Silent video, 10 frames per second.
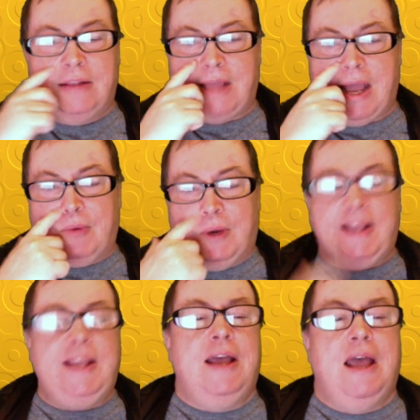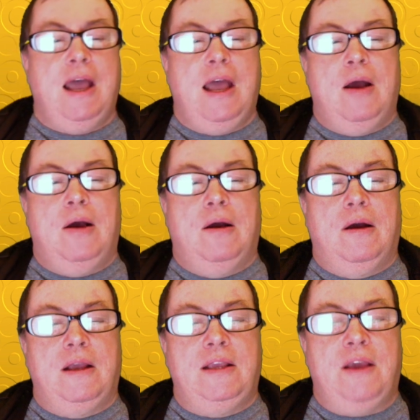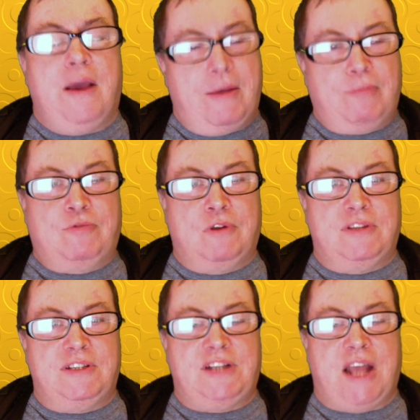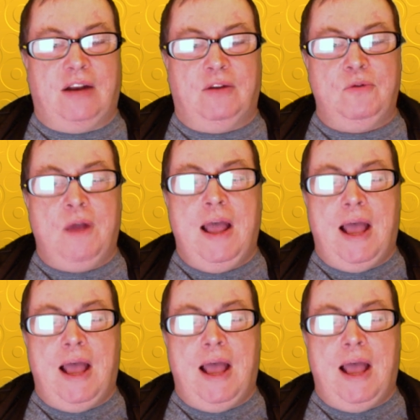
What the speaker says: That way, you help grow the channel,